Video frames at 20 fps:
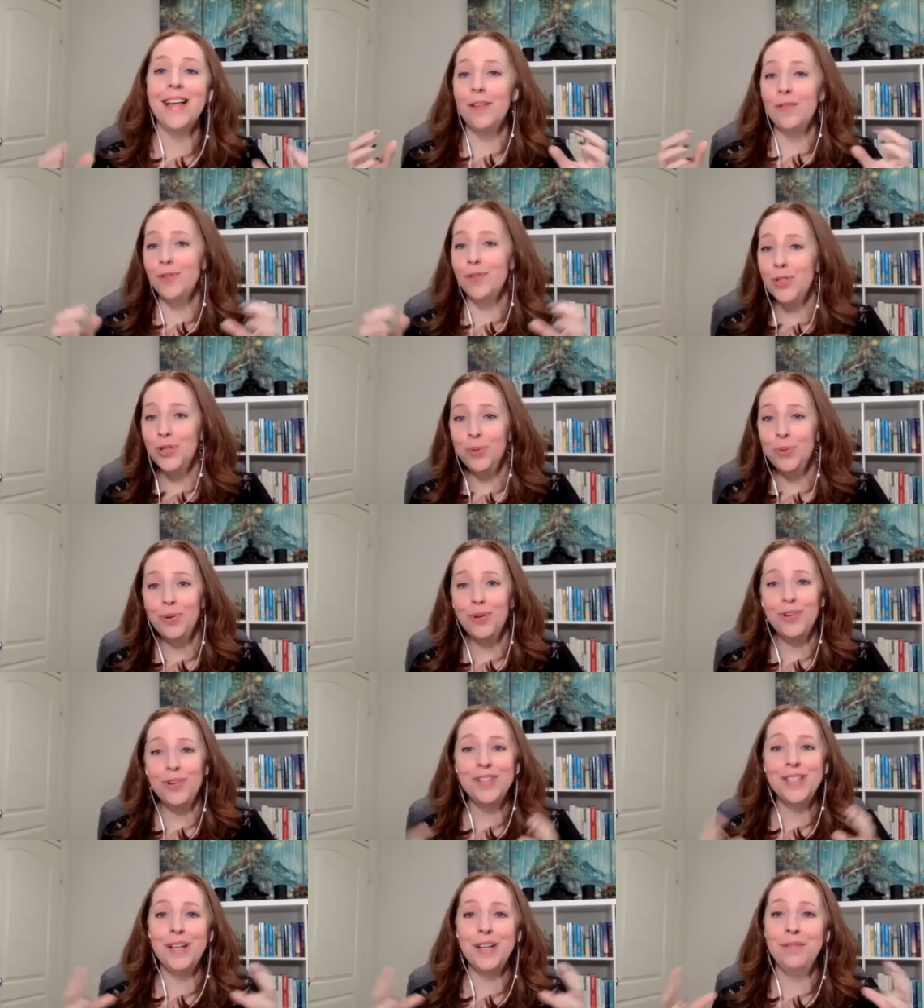of
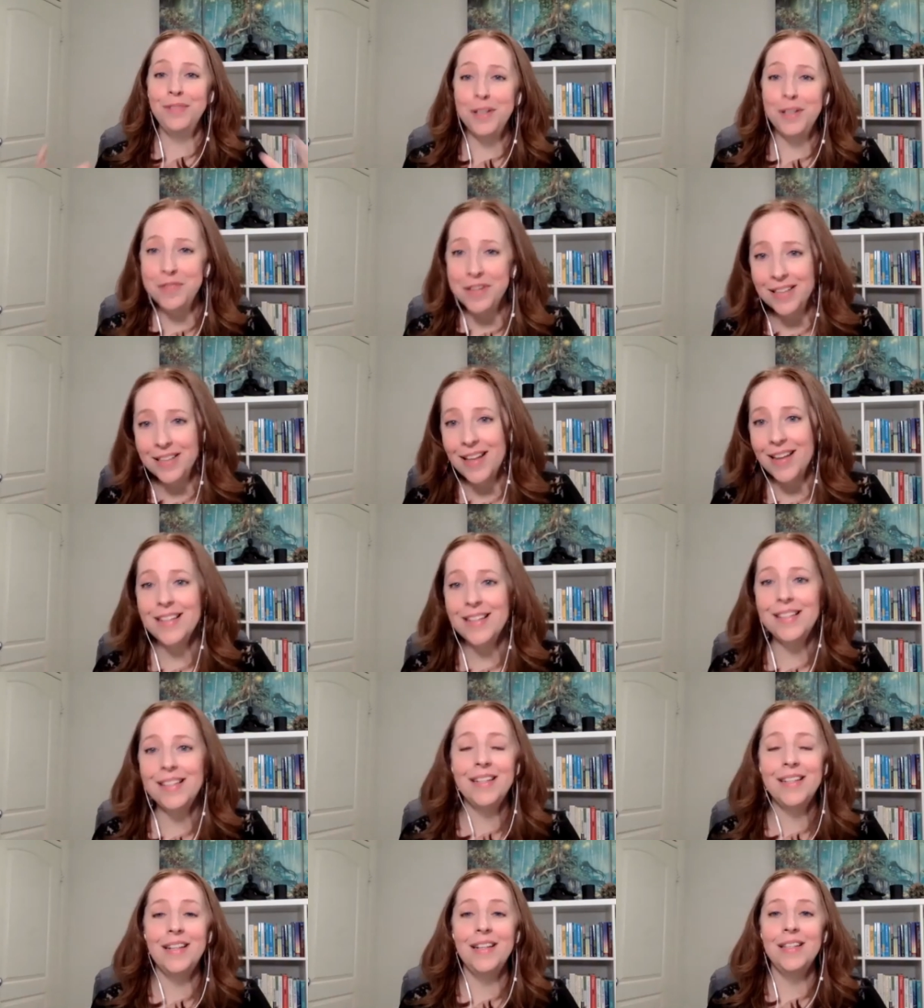stewards of living
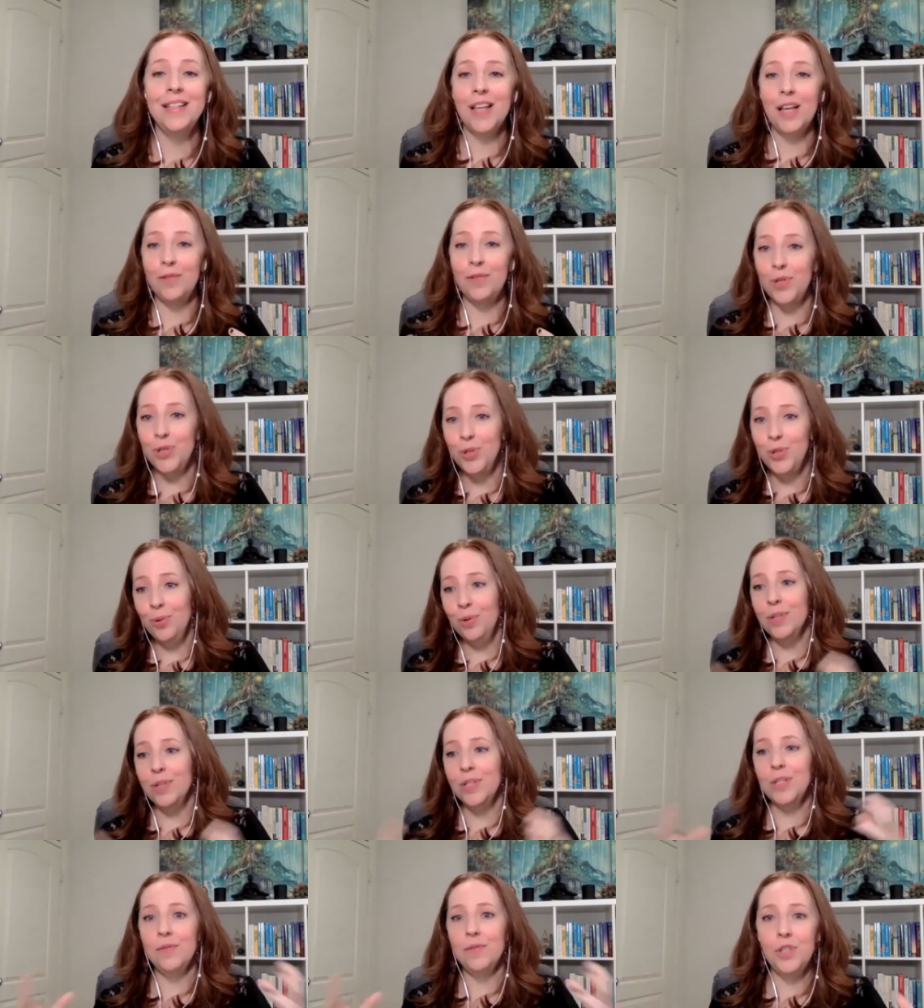legacies, of
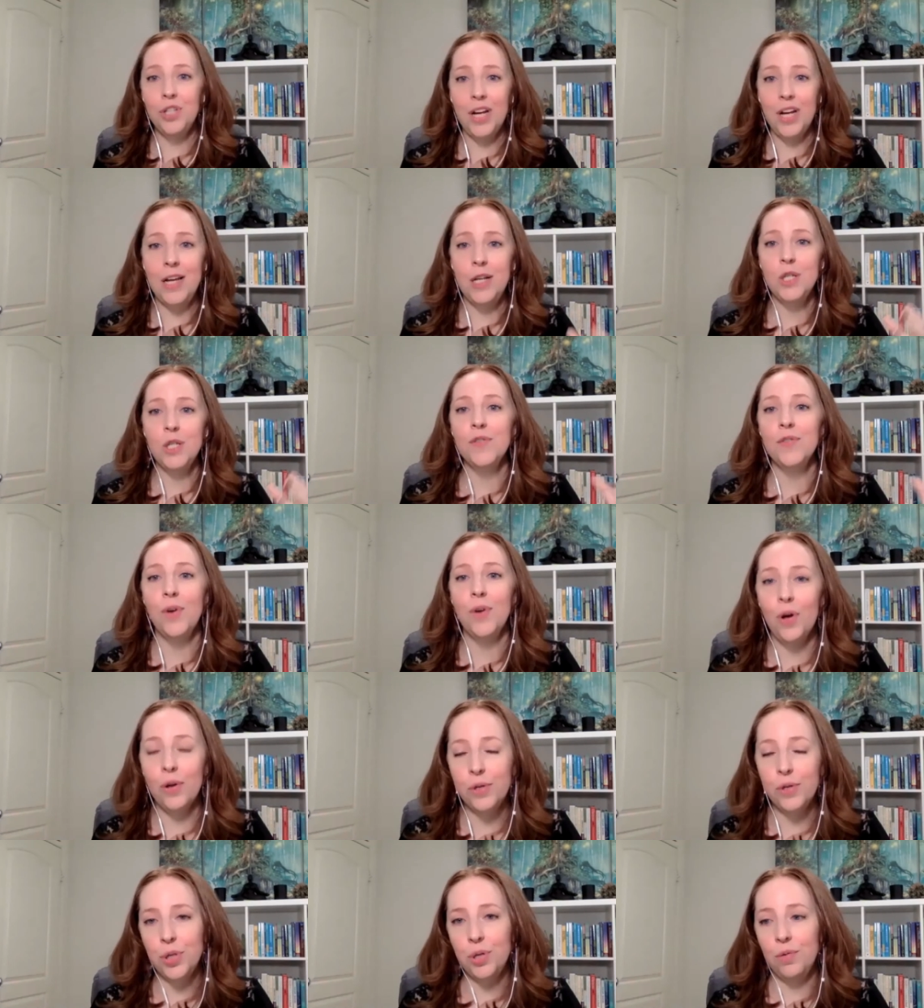stewards of change for
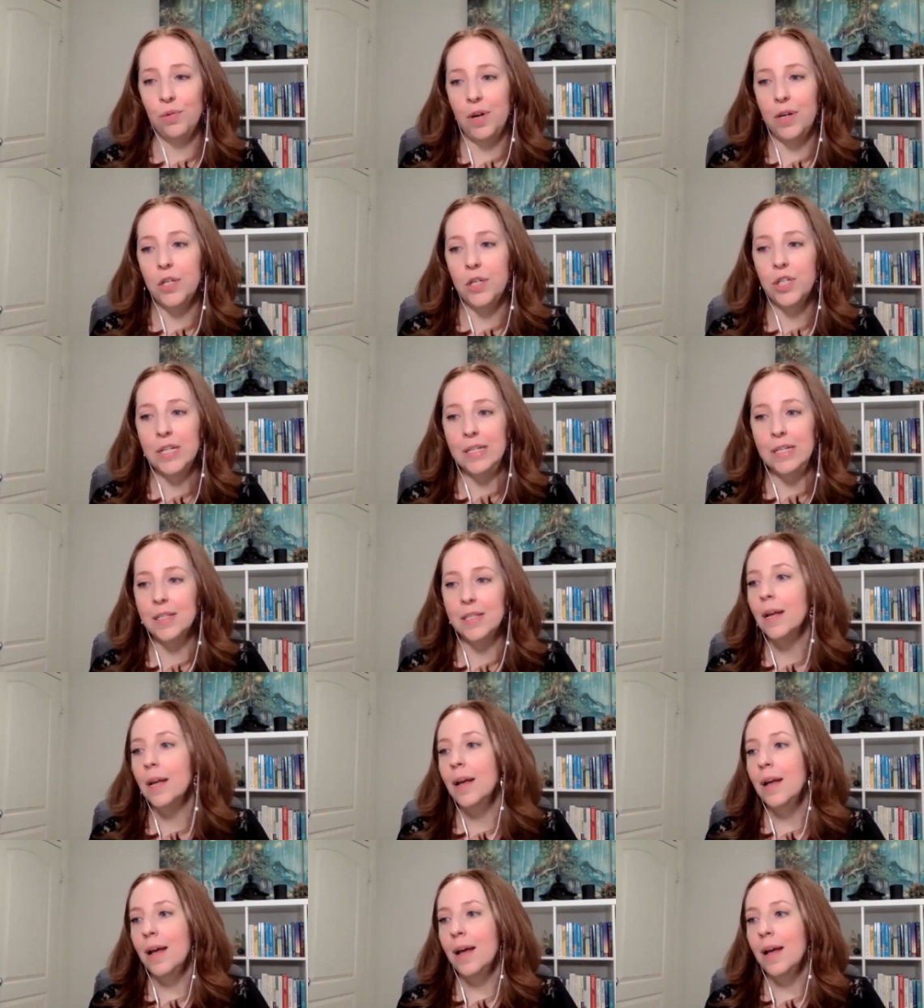all generations,